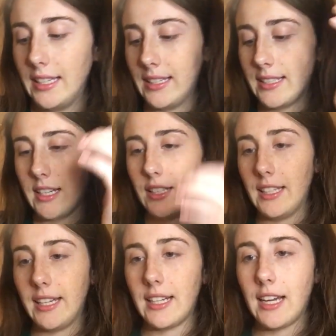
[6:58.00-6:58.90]
it's kind of
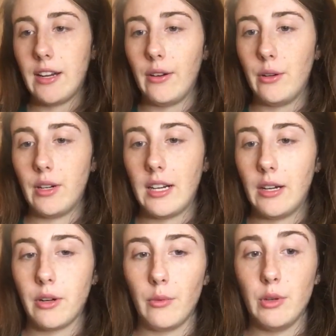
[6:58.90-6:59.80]
like,
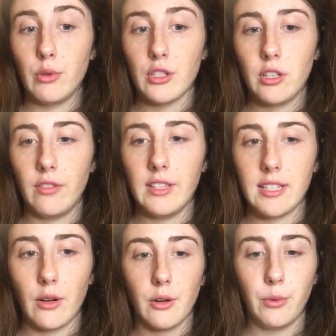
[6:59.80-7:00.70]
how can we resolve this?
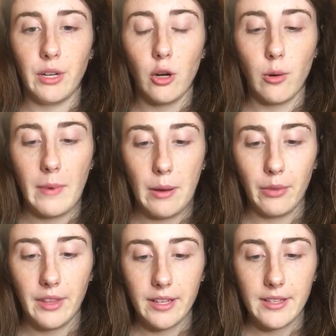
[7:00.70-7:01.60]
can we go
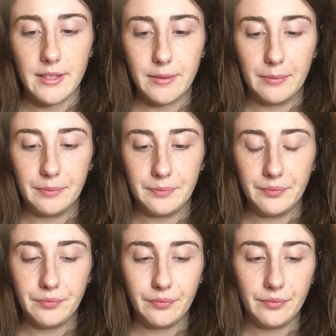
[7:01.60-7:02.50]
about this?
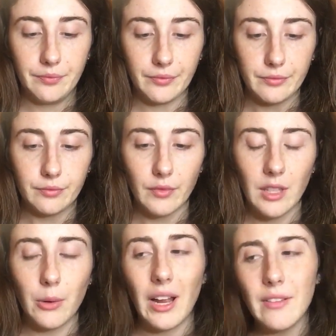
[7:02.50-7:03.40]

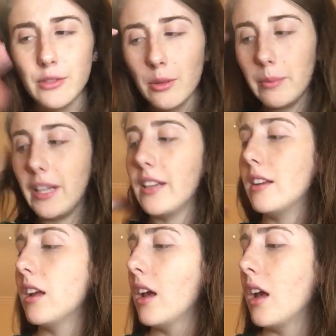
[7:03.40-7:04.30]
Now, I have to admit,
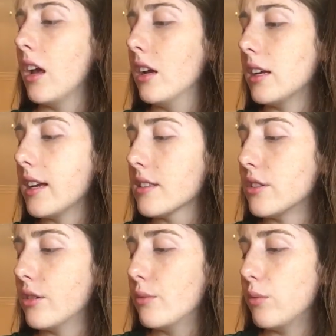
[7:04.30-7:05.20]

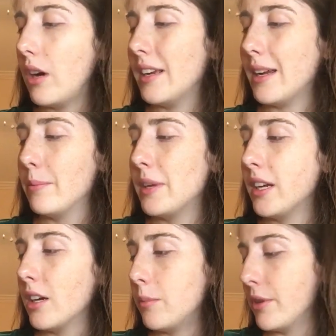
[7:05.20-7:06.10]
Cancer, I am
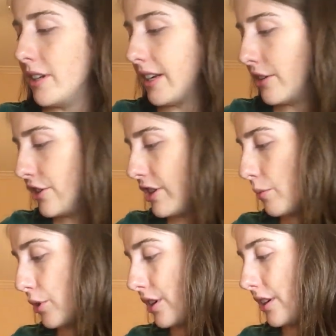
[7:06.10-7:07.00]
picking up on an energy
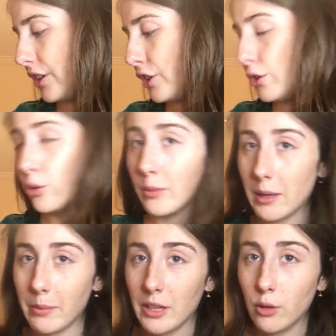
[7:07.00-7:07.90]
where you
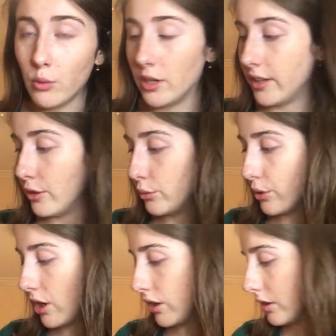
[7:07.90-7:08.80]
might be the one in the
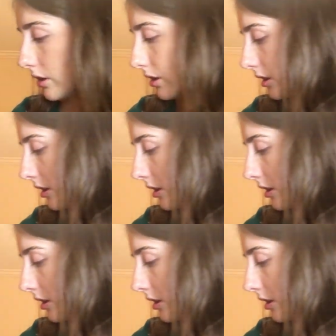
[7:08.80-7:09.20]
wrong.